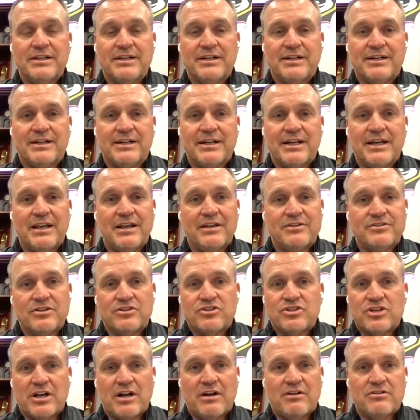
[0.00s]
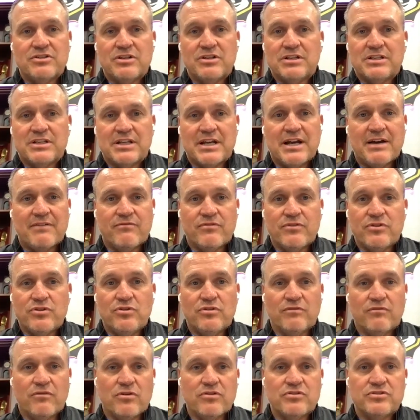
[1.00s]
And it's a challenging time for
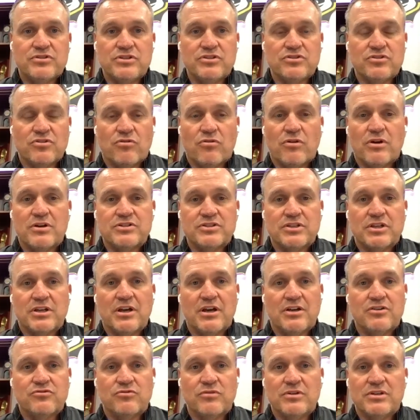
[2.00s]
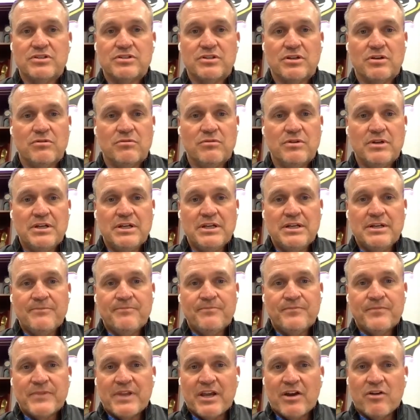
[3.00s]
universities across the country. So
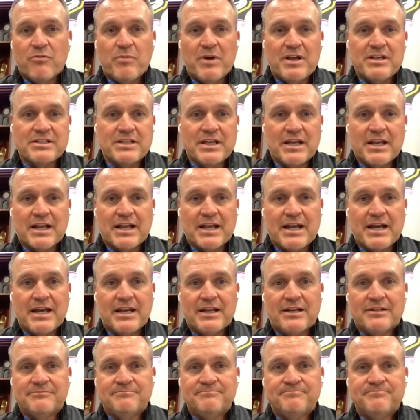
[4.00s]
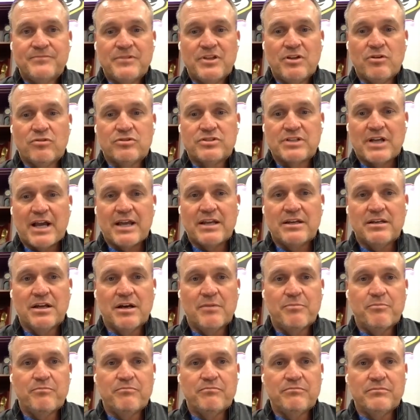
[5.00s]
everybody's got to kind of, you know, tighten
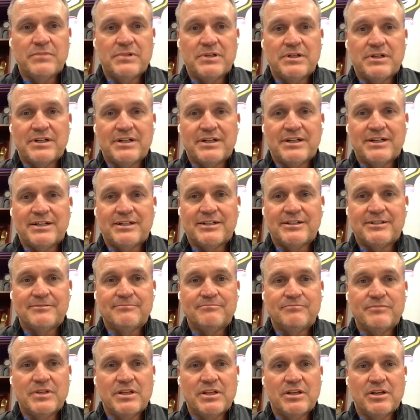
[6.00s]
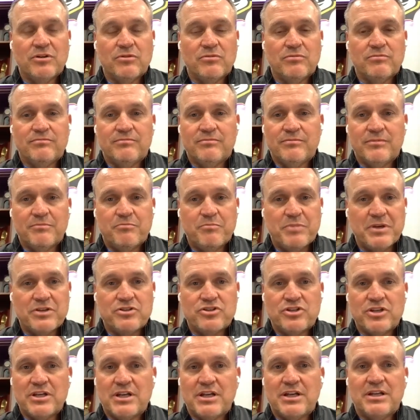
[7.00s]
up, you know,
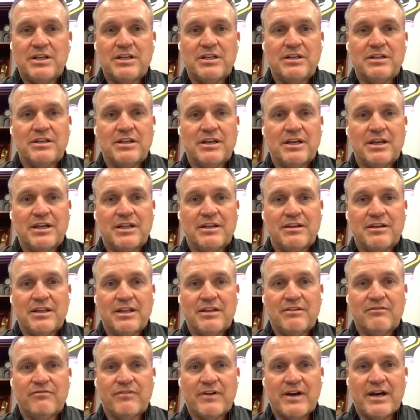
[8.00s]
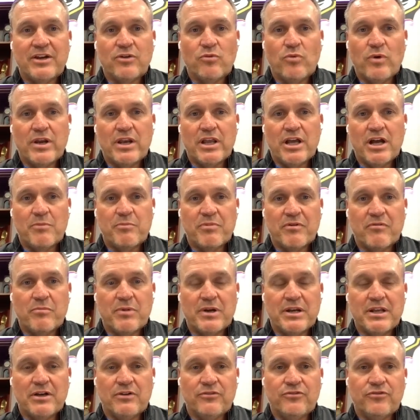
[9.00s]
pitch in and find a way to help
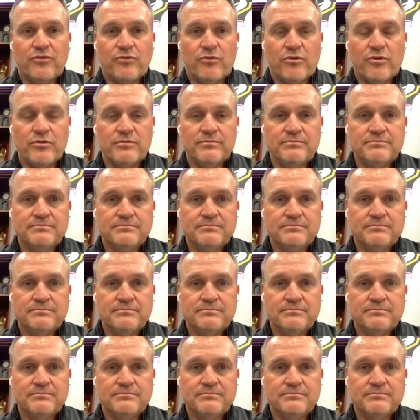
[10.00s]
everybody else through.